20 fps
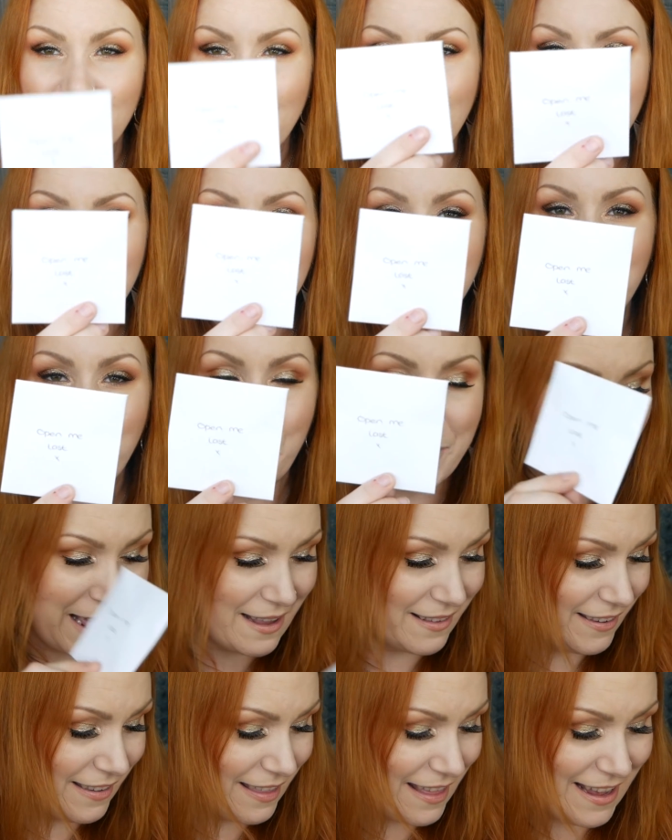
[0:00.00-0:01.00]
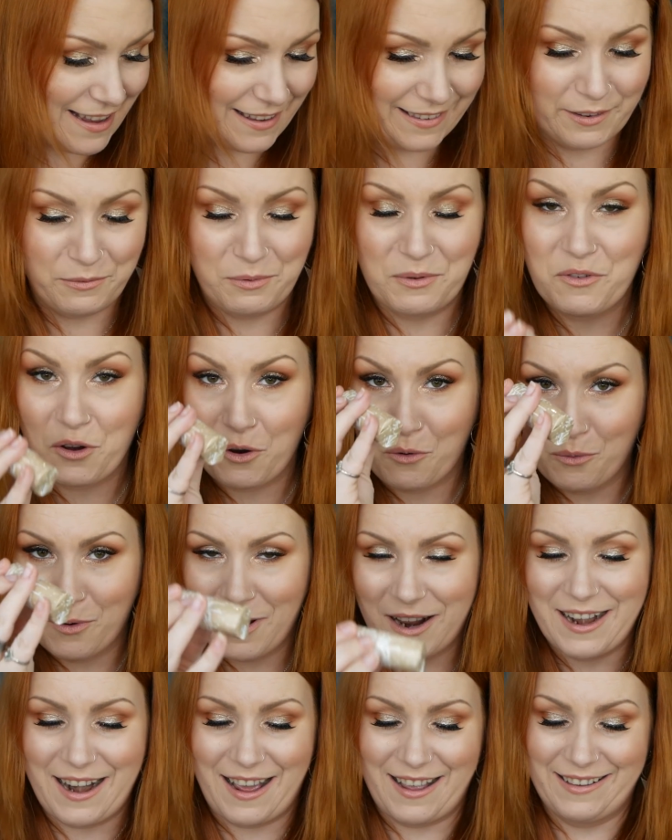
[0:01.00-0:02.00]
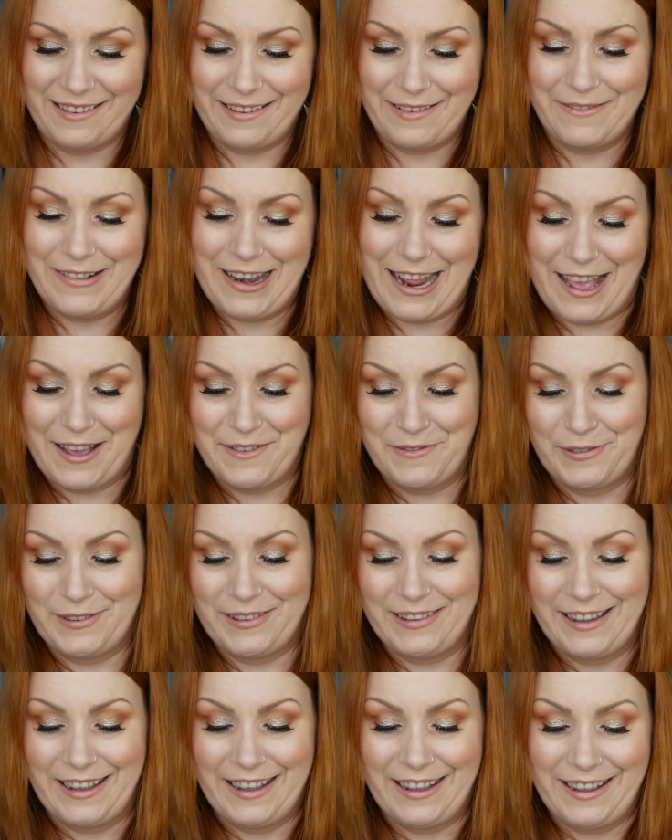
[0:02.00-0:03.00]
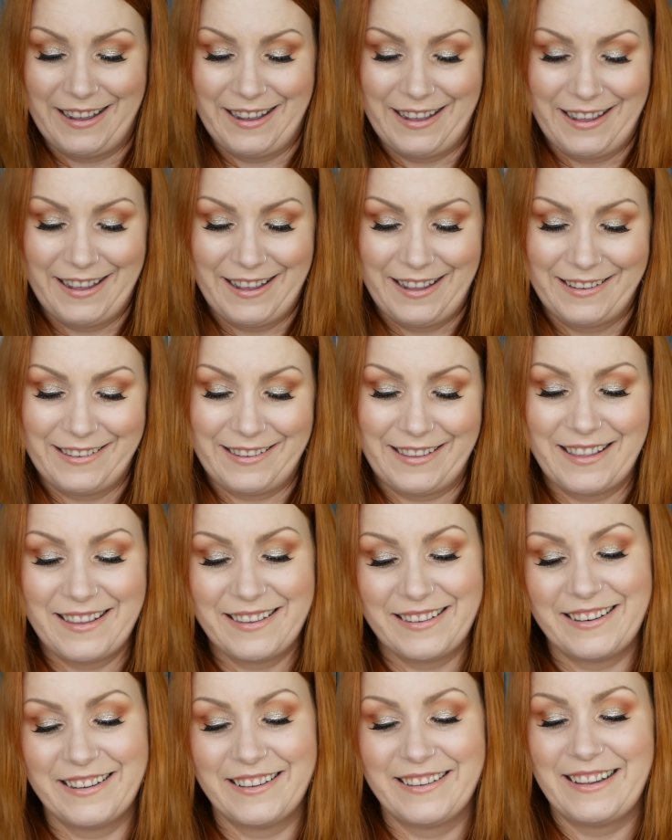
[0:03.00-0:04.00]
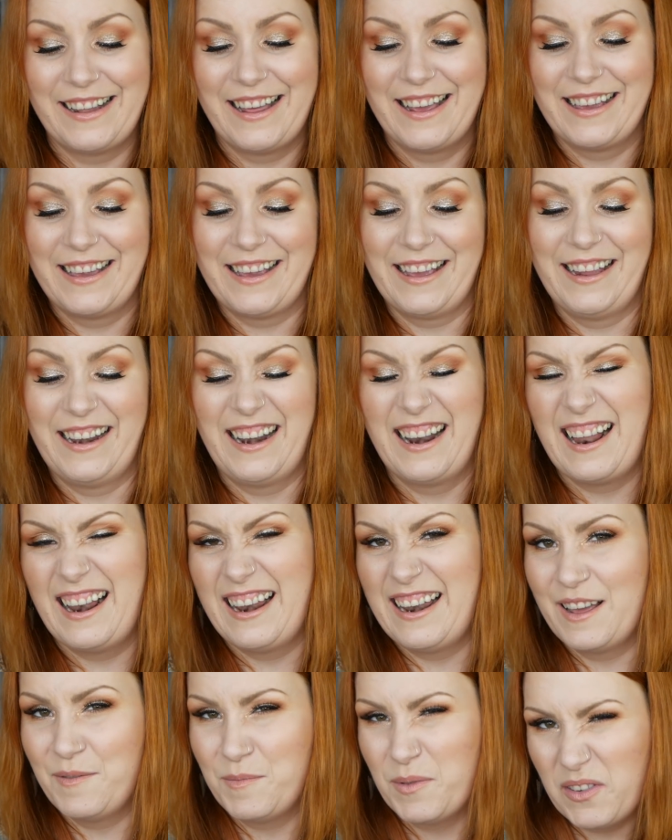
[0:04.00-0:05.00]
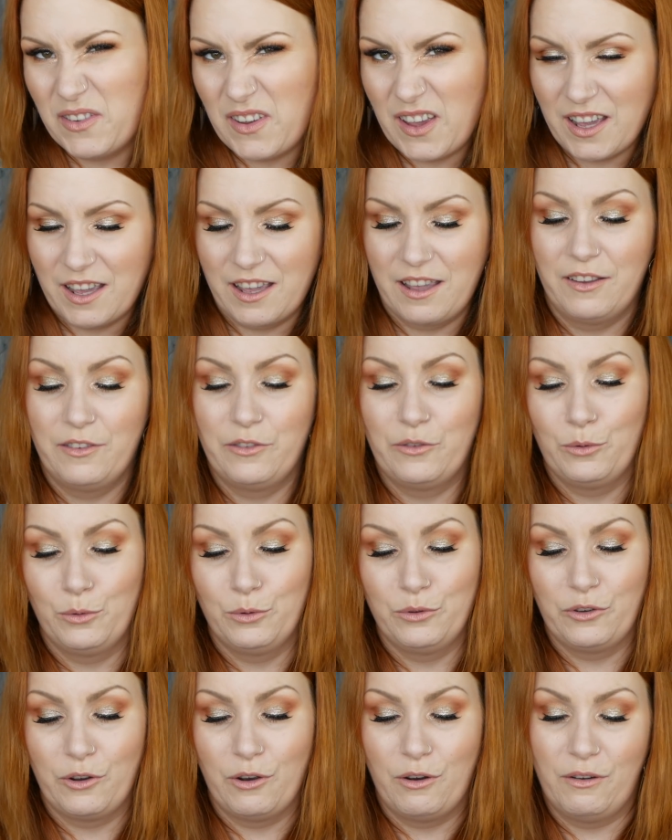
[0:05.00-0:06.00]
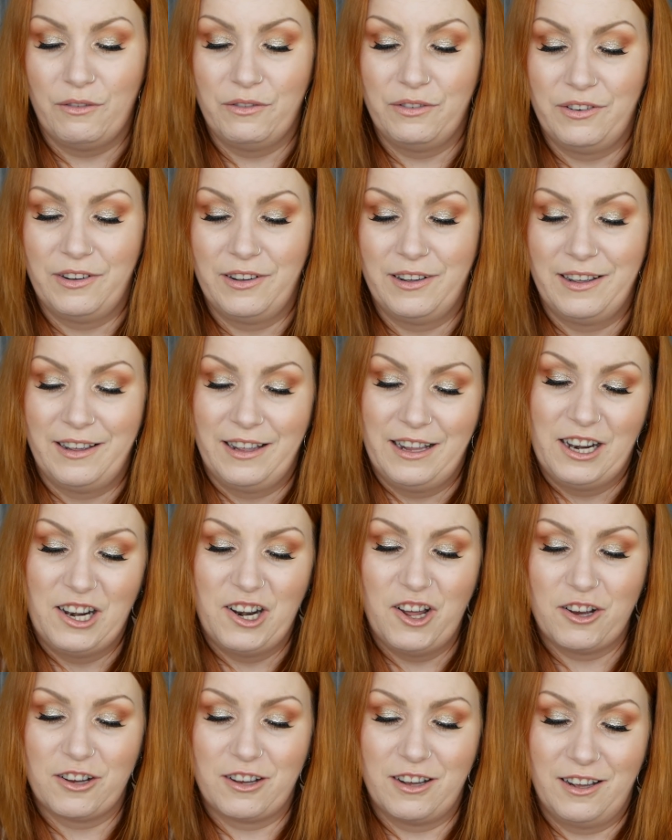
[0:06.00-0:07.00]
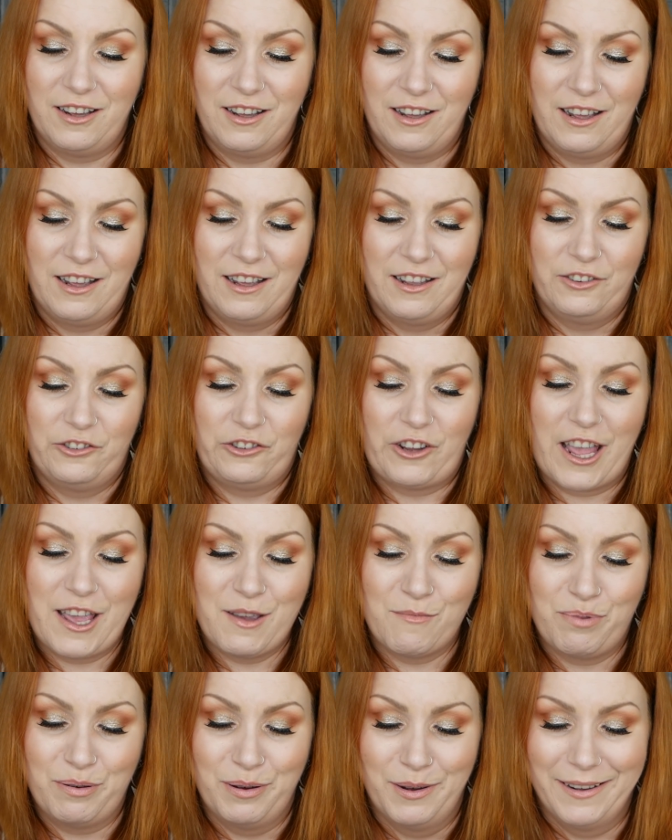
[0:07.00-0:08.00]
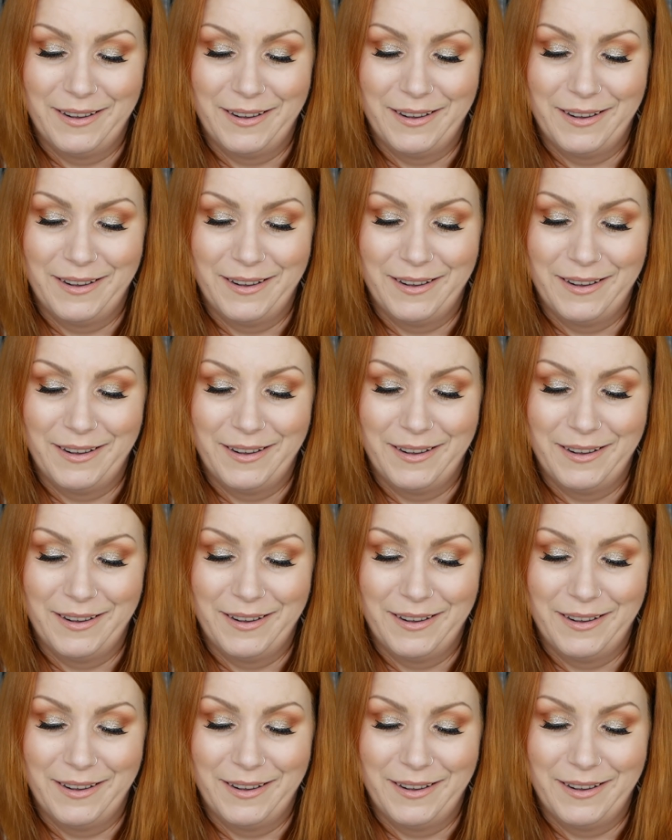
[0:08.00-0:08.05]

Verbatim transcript: and then before we get to this, we've got one item left. So this looks like a lipstick sort of look, shape.